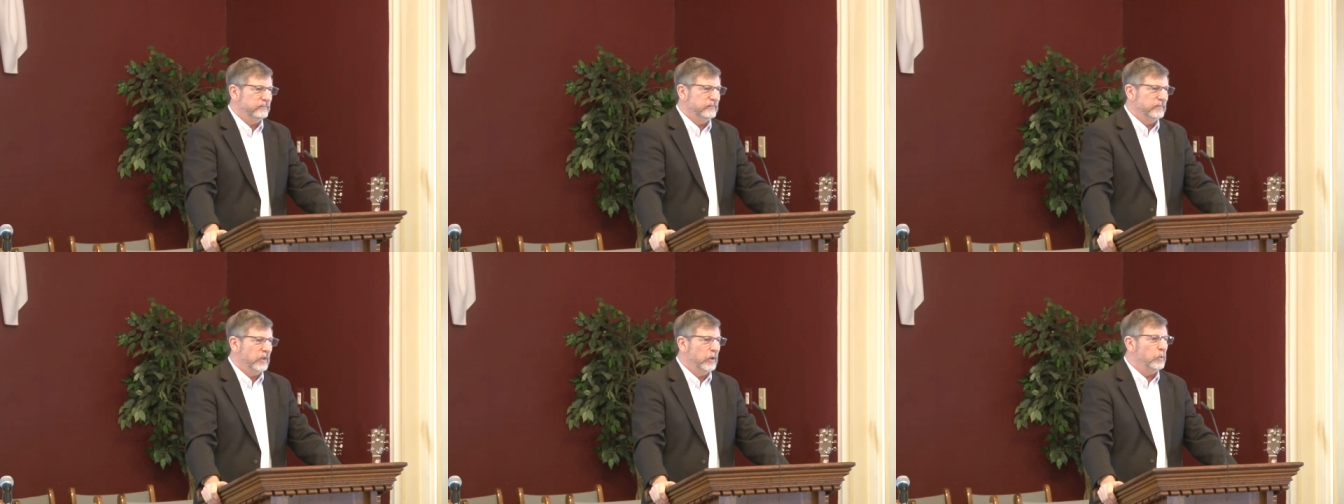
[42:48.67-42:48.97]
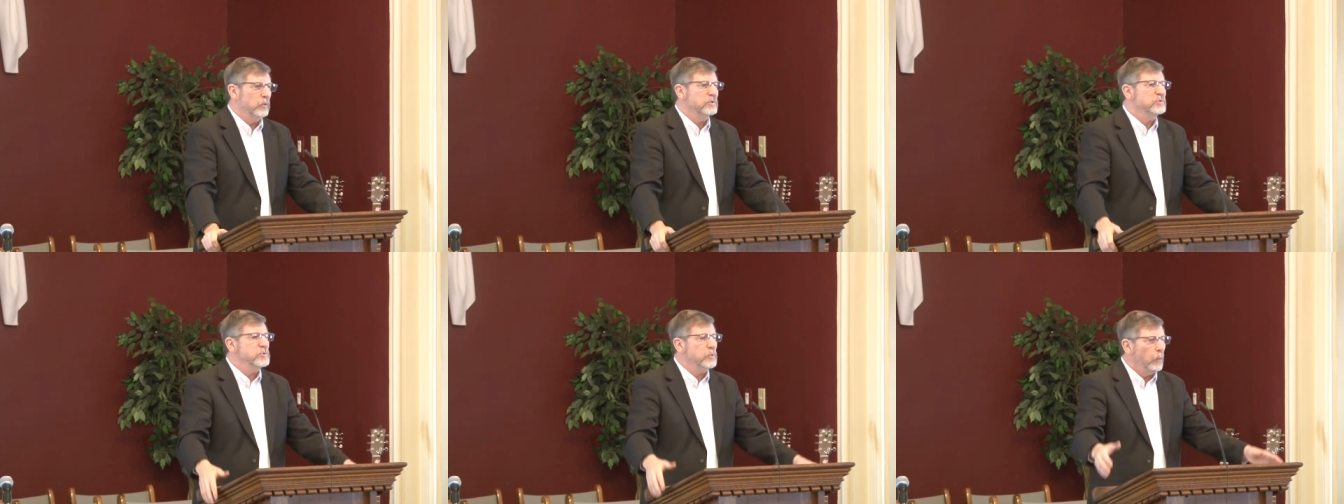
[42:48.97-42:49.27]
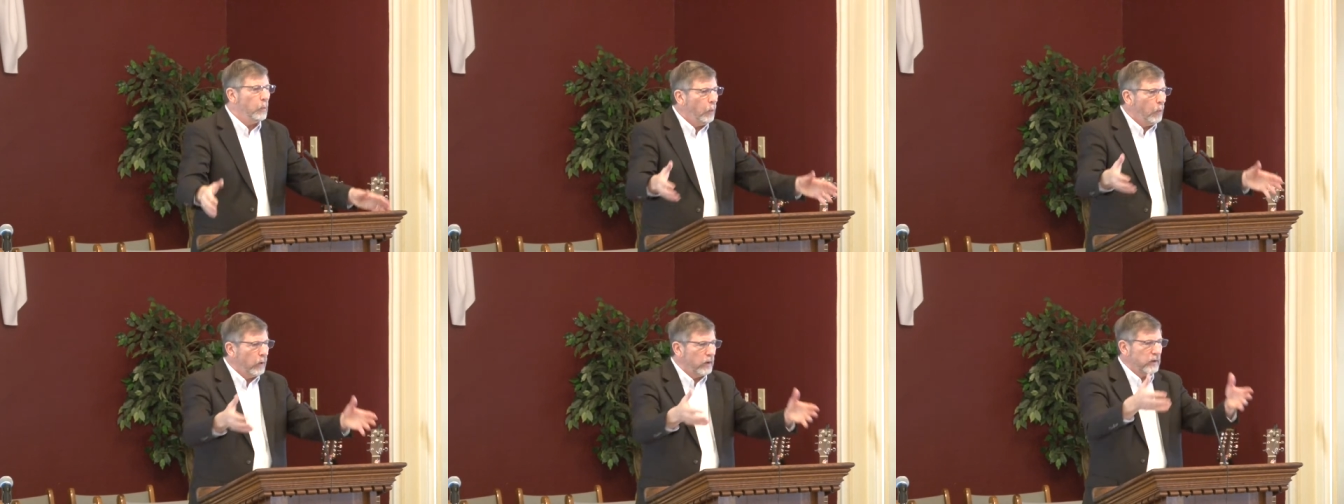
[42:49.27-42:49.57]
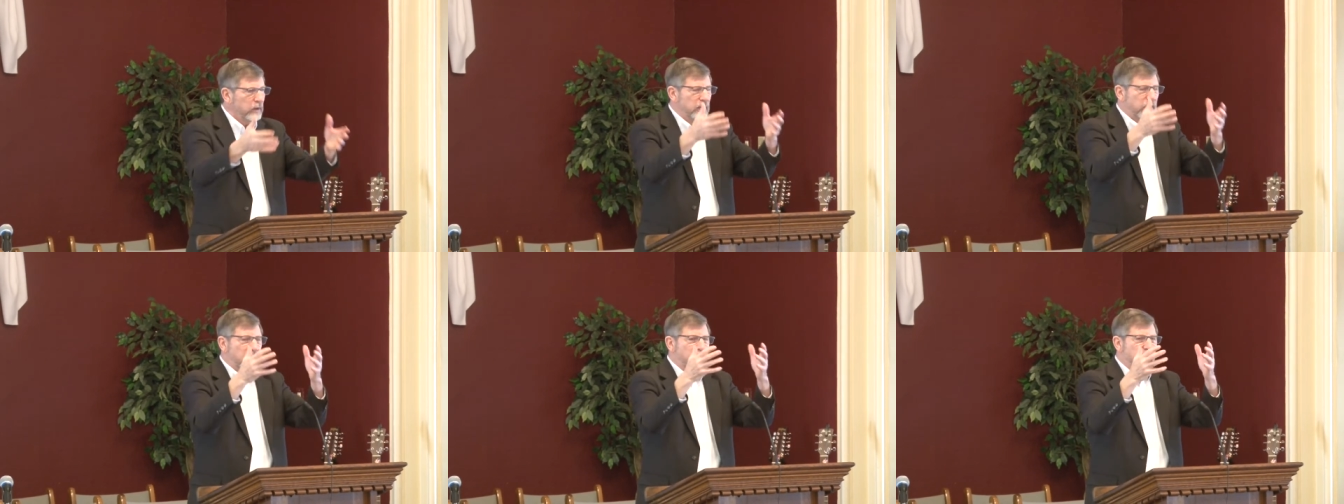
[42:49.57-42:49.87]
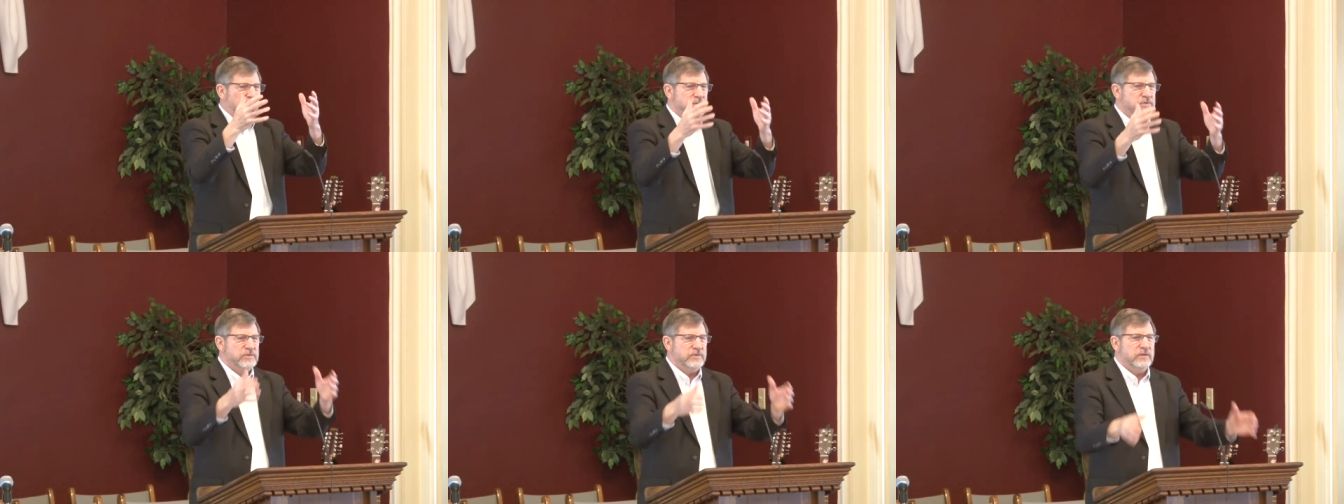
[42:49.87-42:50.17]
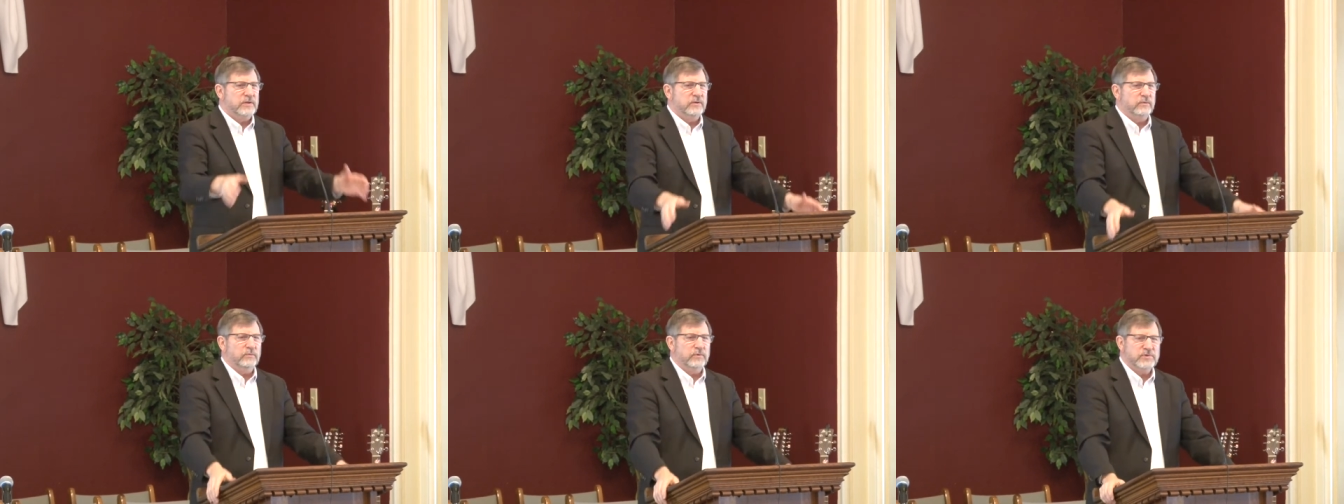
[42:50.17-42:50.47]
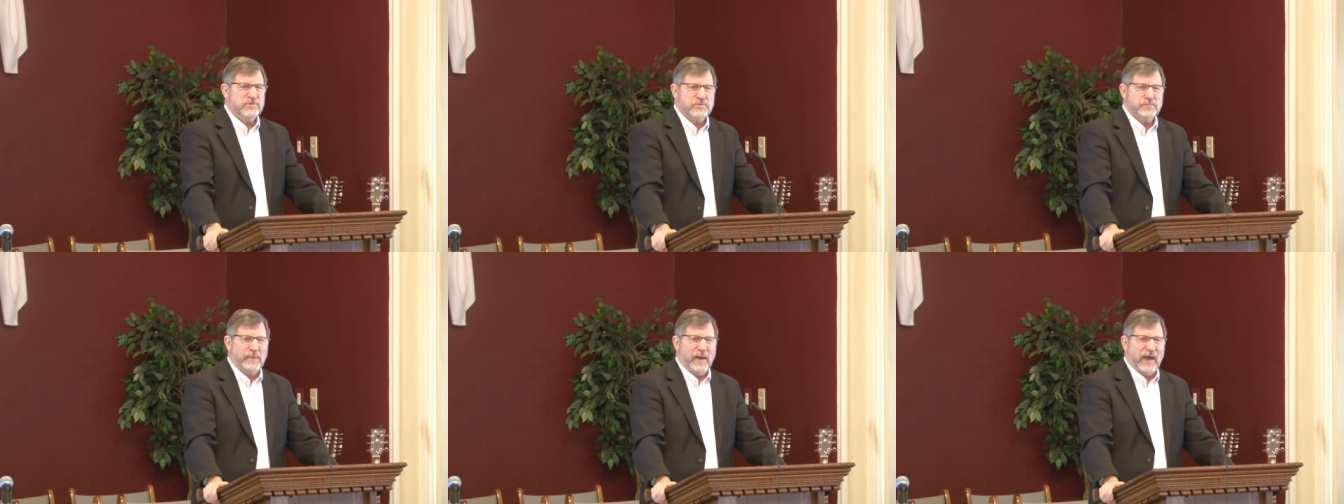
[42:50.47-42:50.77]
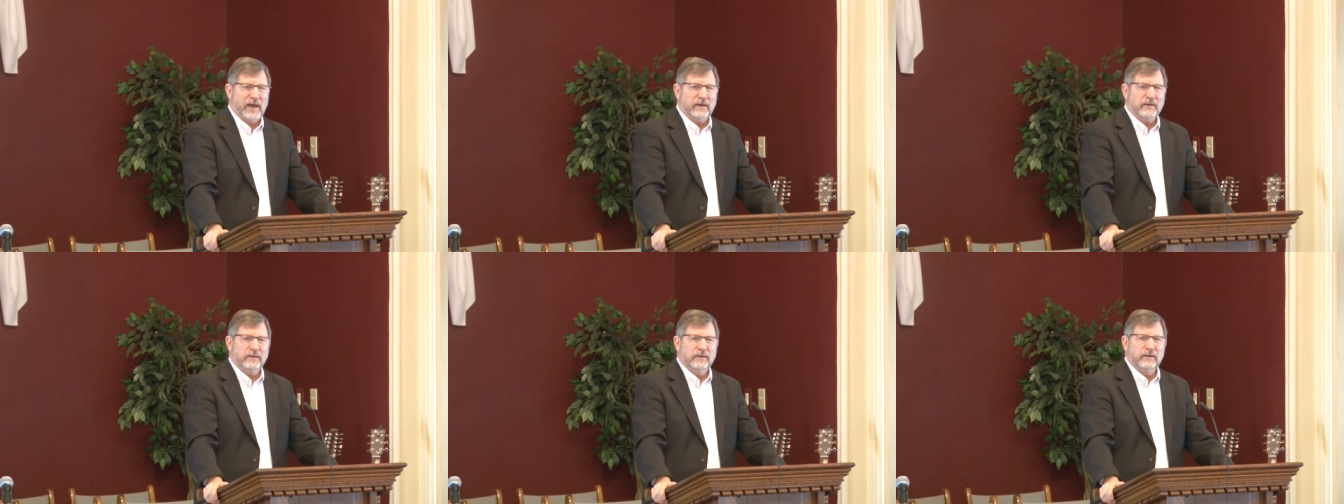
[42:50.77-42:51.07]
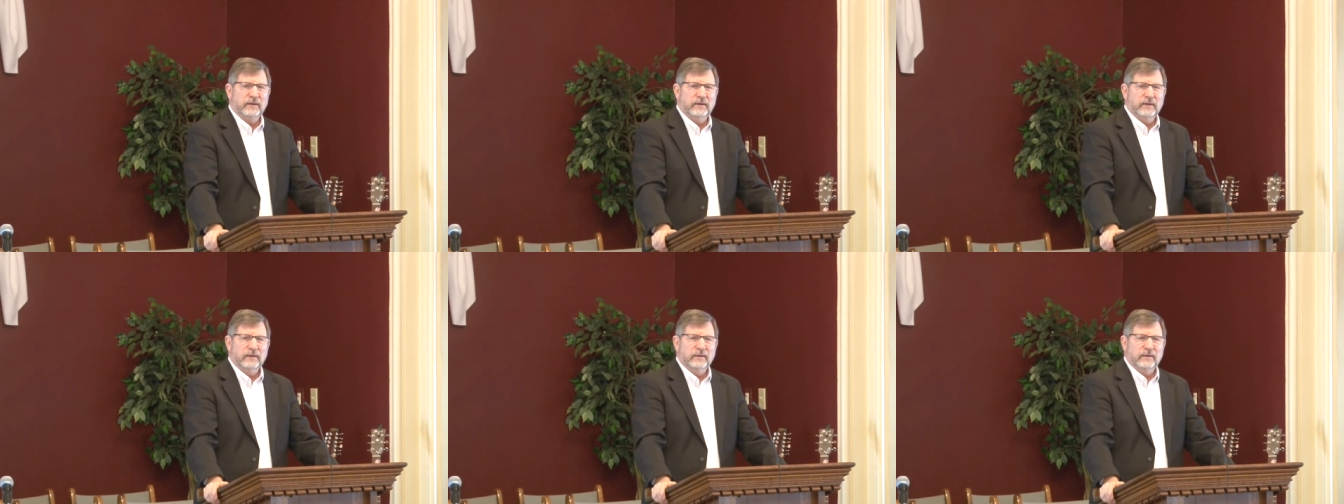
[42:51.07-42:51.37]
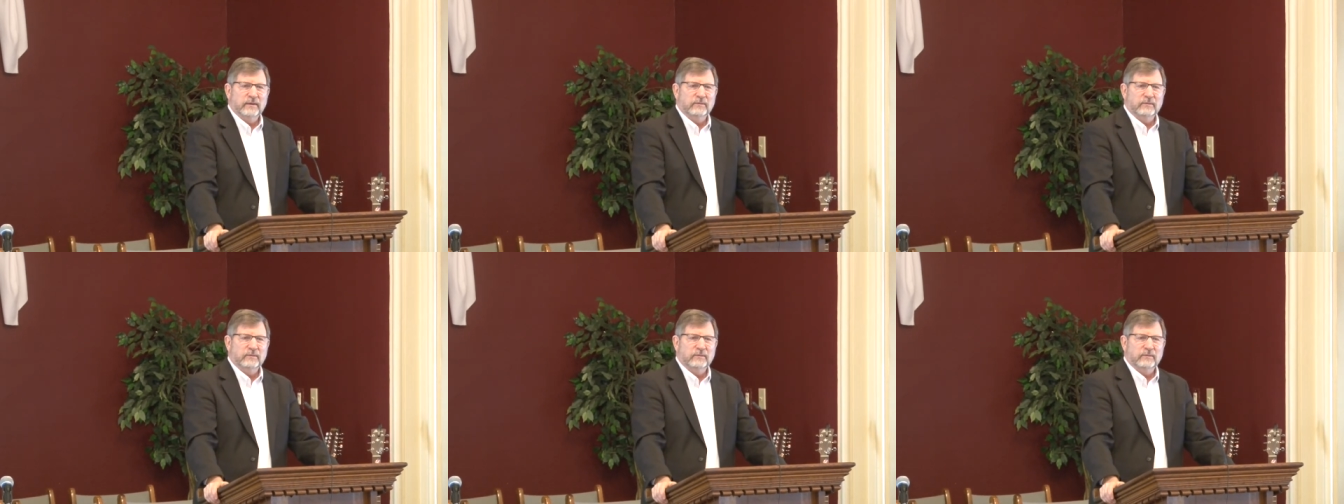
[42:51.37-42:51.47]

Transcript: though it's organized in respect.